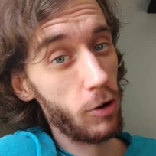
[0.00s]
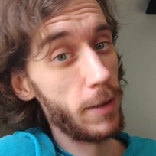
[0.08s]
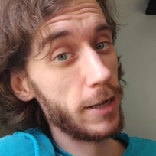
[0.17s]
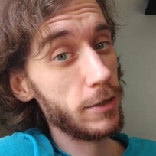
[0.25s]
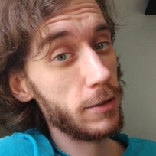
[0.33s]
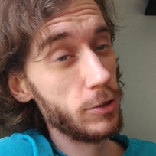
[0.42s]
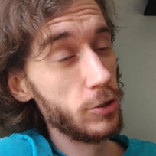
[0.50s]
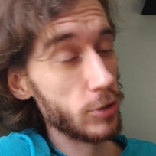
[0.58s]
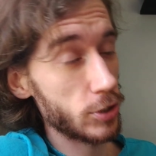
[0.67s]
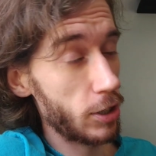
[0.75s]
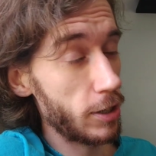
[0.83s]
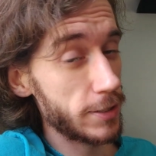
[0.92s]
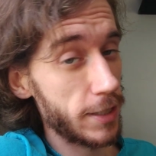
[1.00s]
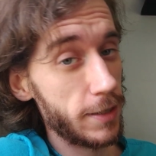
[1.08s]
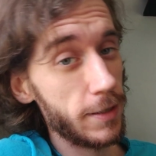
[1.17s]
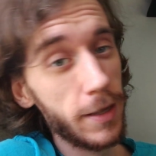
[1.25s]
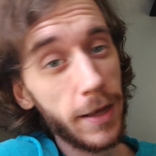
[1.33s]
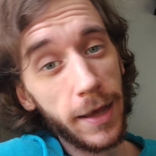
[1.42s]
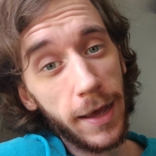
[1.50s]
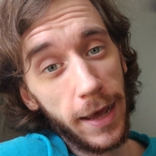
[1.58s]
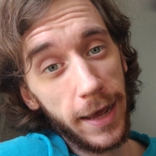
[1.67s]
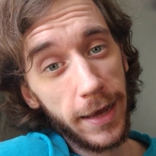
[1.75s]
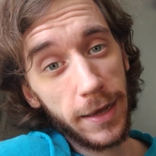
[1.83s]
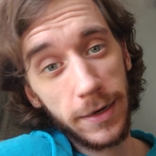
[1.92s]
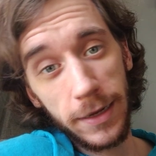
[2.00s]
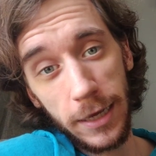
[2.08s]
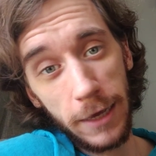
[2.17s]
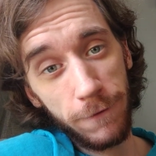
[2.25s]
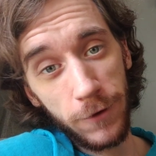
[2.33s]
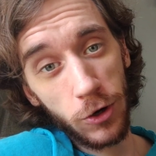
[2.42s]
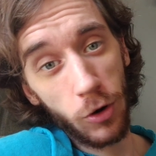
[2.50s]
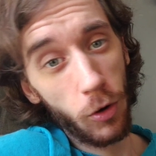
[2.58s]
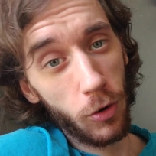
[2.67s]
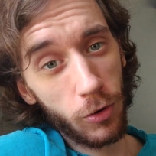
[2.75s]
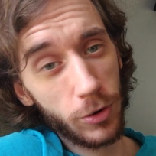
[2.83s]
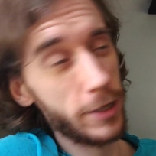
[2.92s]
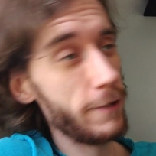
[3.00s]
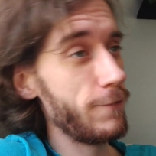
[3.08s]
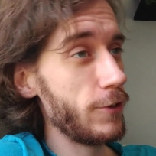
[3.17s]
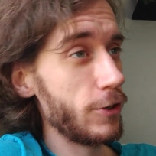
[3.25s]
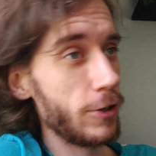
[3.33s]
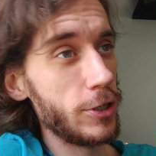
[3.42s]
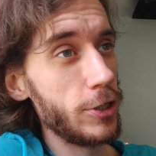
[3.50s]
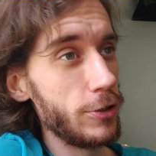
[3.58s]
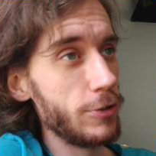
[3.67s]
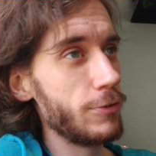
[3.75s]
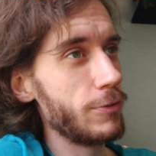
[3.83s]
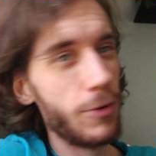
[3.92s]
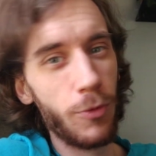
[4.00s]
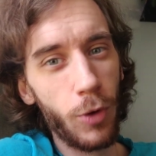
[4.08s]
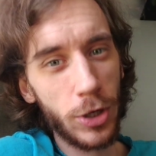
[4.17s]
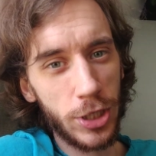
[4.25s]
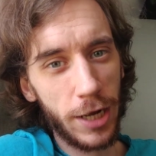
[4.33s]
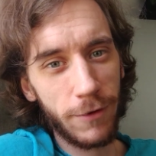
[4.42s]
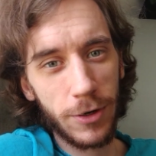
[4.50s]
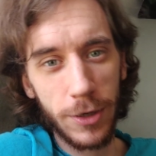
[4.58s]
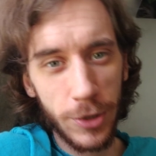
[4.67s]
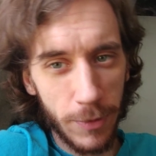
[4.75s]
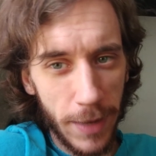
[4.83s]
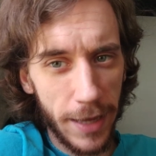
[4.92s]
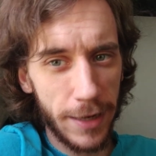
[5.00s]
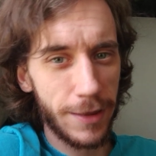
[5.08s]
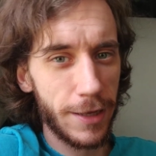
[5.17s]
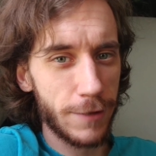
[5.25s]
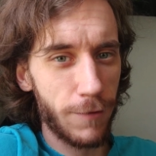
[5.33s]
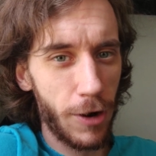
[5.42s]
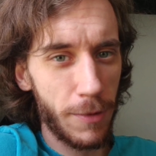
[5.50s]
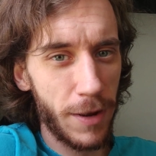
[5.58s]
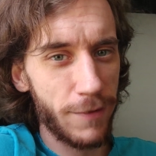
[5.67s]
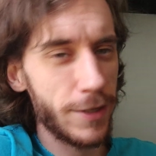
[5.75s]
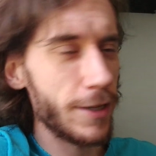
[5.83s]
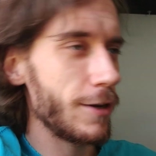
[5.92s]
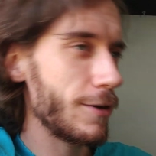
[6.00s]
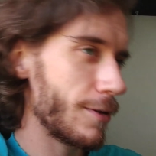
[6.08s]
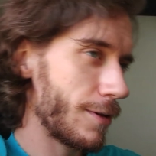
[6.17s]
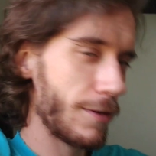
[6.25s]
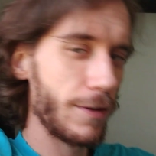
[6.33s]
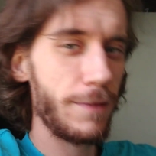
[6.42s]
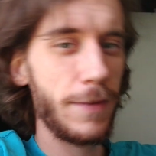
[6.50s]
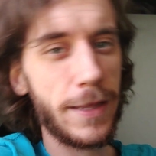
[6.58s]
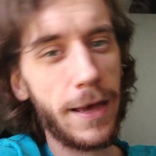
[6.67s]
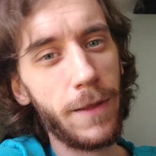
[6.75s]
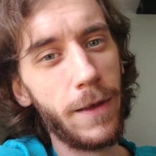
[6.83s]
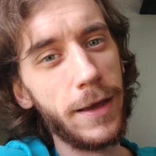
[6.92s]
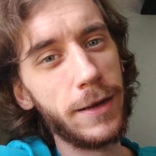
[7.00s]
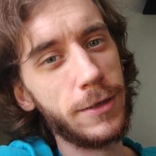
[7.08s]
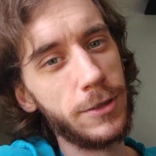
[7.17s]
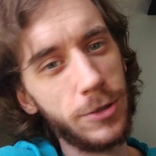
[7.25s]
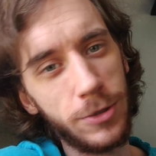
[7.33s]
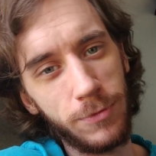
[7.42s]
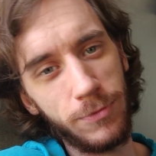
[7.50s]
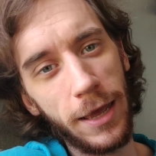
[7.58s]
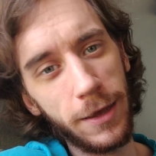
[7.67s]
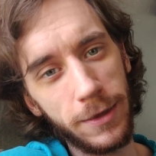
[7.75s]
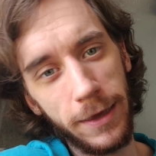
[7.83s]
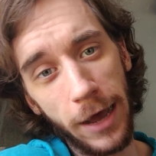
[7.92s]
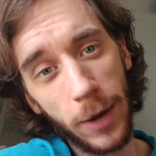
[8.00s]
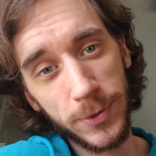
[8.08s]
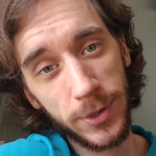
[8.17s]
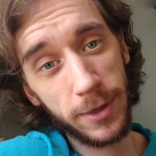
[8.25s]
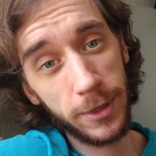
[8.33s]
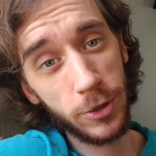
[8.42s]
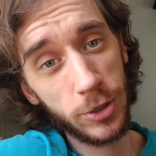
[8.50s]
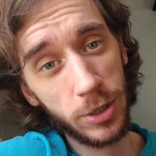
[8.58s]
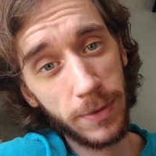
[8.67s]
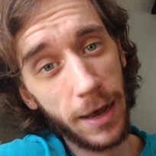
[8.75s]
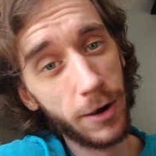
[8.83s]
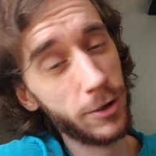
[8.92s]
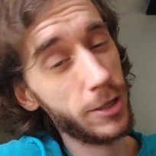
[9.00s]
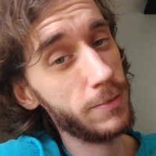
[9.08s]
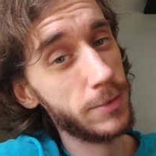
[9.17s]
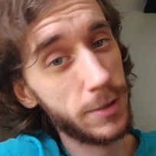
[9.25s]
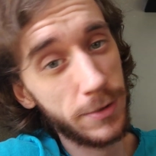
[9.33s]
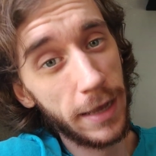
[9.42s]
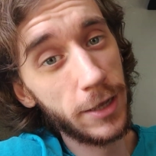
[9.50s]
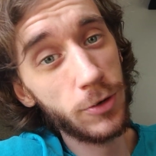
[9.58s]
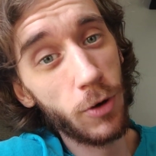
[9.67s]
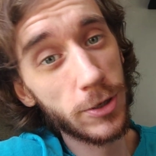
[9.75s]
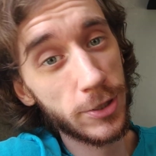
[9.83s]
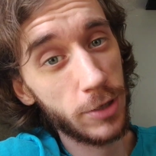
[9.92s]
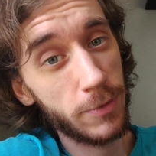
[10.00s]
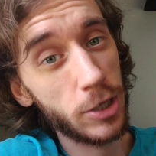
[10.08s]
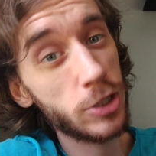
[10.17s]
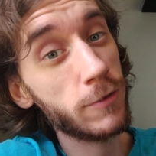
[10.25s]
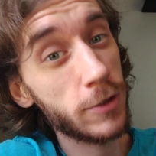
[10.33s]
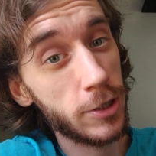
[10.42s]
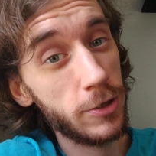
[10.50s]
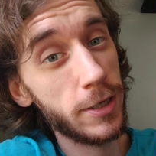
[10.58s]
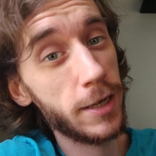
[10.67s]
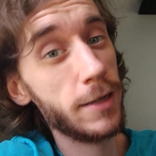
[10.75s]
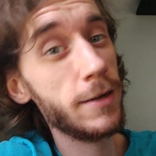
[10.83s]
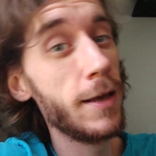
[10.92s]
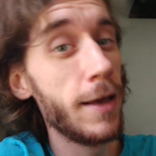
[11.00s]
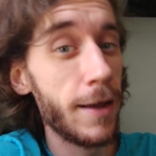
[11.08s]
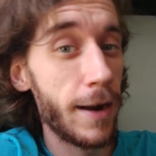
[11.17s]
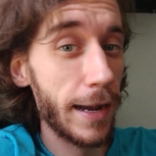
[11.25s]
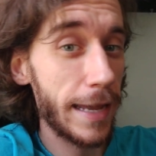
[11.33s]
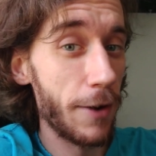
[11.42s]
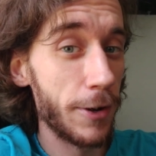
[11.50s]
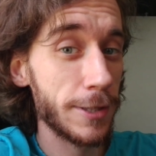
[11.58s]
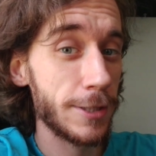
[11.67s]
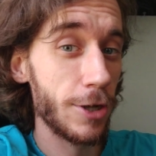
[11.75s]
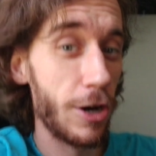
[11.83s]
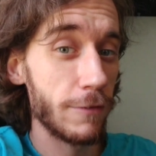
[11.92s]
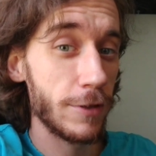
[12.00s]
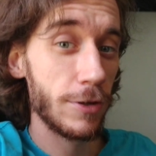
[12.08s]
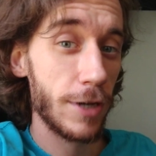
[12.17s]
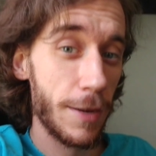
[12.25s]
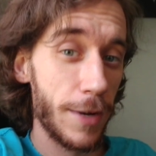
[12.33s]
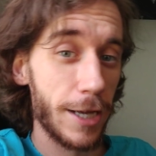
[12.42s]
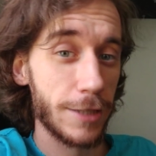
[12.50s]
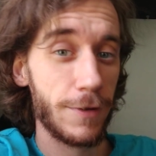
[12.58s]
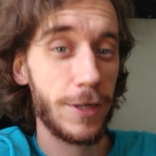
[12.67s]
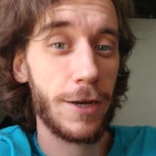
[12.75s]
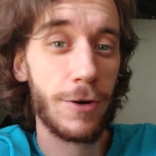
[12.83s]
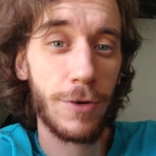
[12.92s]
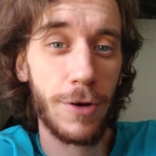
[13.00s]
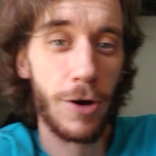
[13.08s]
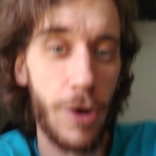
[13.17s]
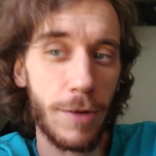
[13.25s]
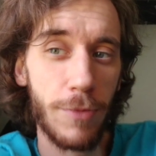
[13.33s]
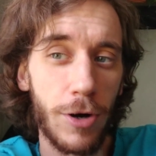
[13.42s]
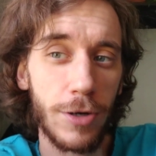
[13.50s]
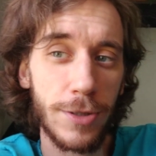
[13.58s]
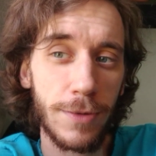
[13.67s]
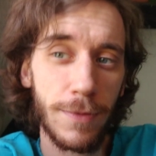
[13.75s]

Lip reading: for all my newest content. And if you're old, if you're new, whichever, you made it this far in my video, leave me that like. It helps the YouTube algorithms. Thank you all so much for tuning in. I can't wait to see all of you in my next video on Mars.